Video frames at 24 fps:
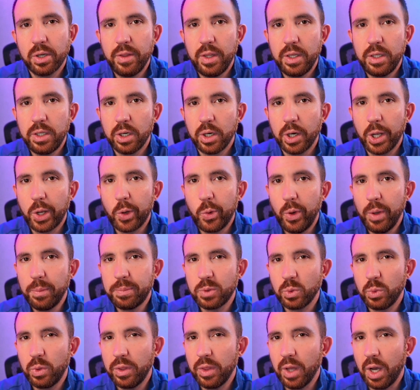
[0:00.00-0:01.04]
you're equipped
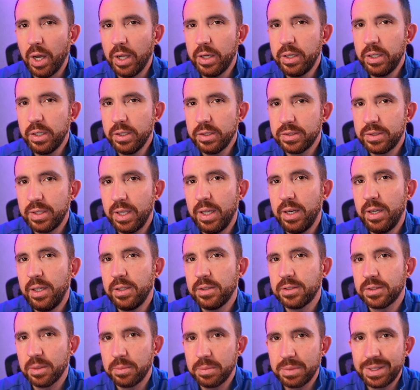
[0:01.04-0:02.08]
with understanding
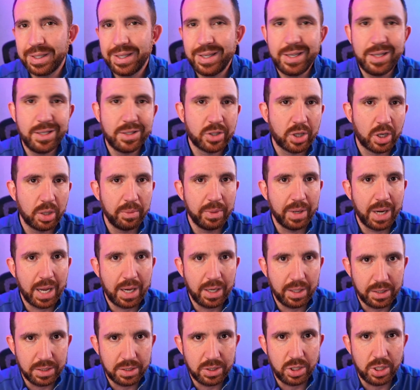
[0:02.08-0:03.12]
some key
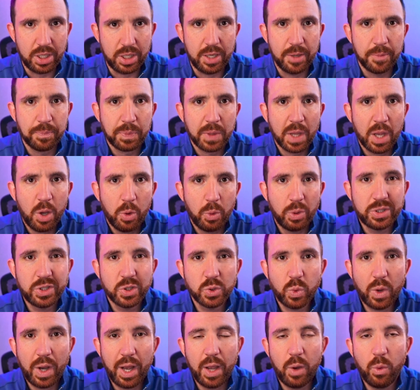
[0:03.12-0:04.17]
terminology, which is
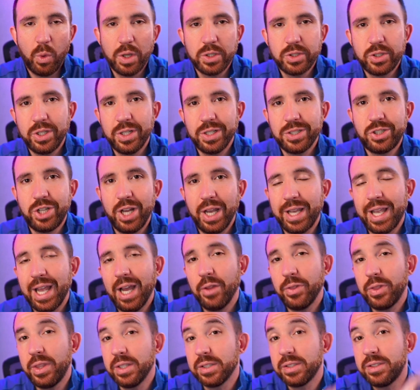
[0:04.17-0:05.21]
why I want you to check
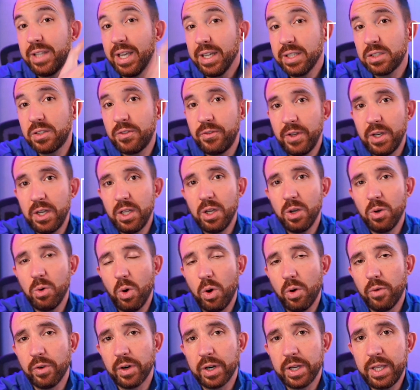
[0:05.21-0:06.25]
out this next video
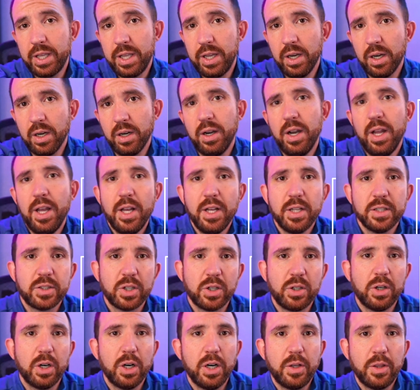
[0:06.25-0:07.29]
over here to
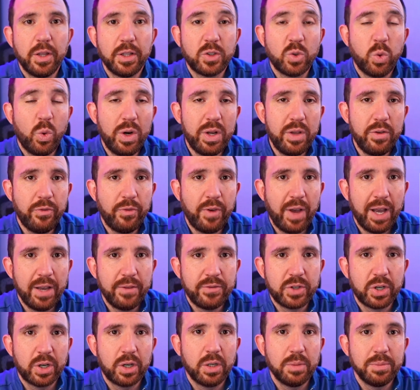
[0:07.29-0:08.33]
learn the 25
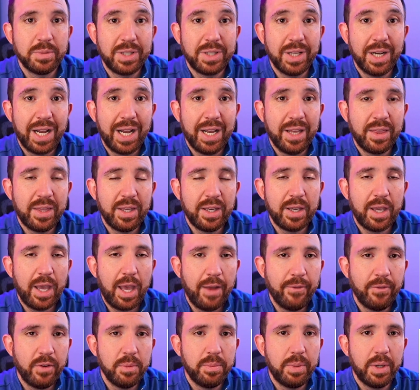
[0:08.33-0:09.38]
terms that I think
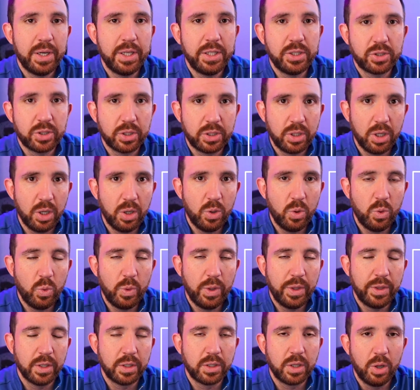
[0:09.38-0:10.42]
everybody should know
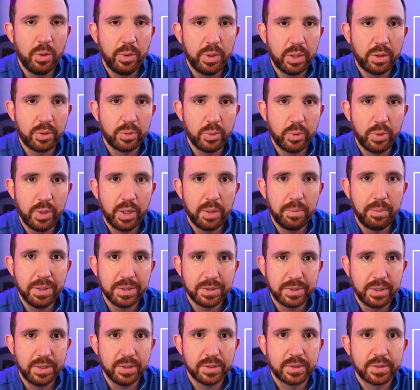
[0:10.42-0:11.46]
when they're going through their
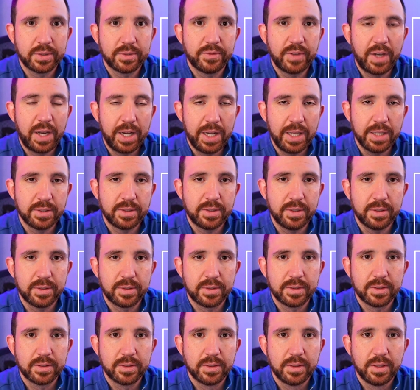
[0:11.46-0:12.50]
business
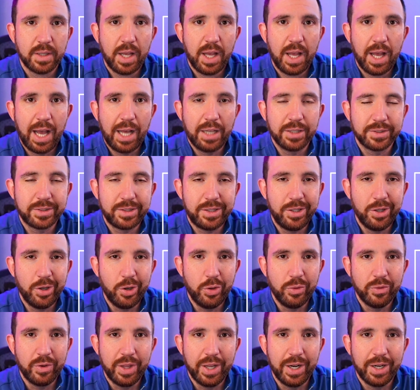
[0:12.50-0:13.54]
finances. I'll see you over there.